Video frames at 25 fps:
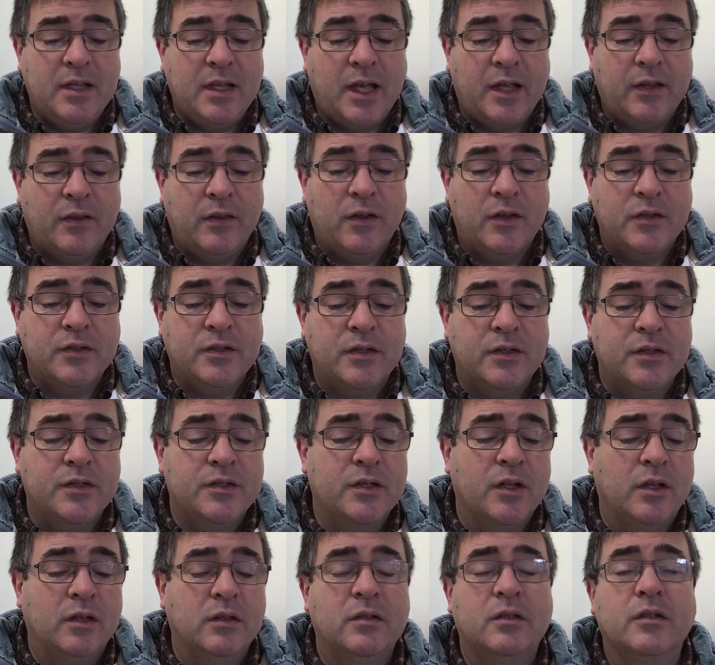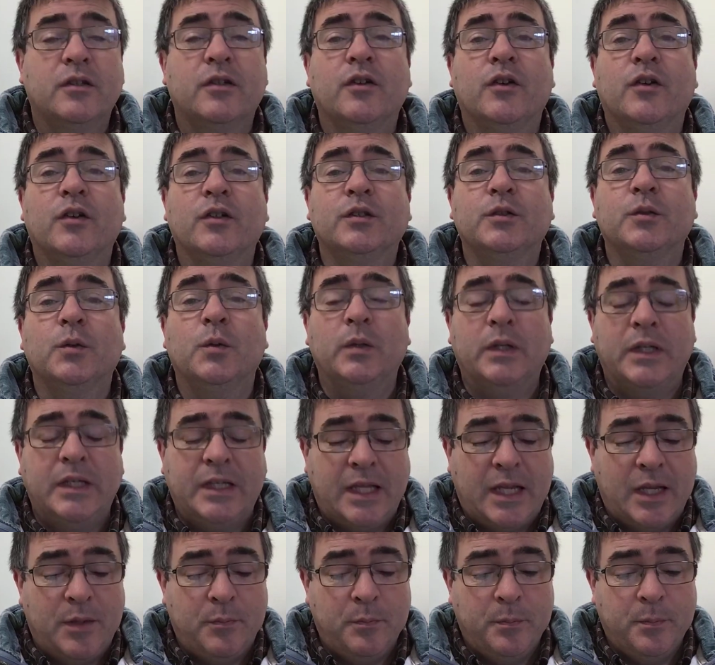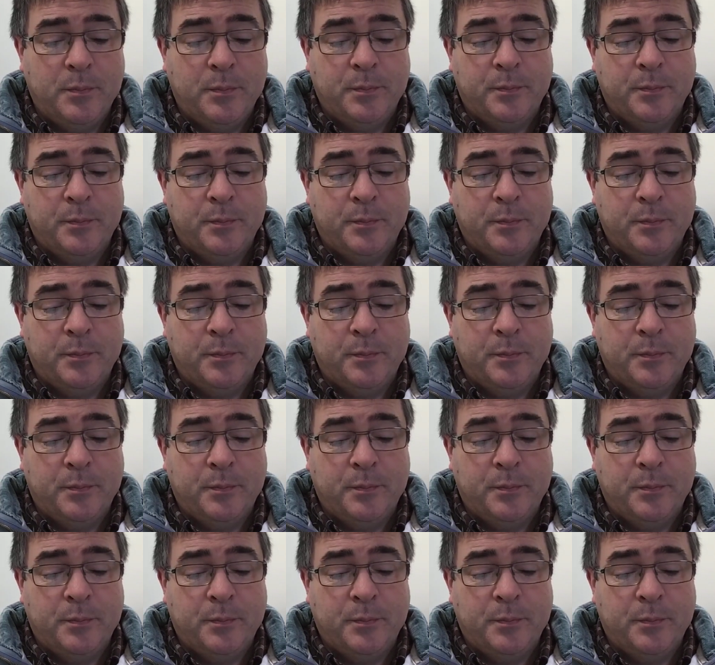and thus insult God's holy name.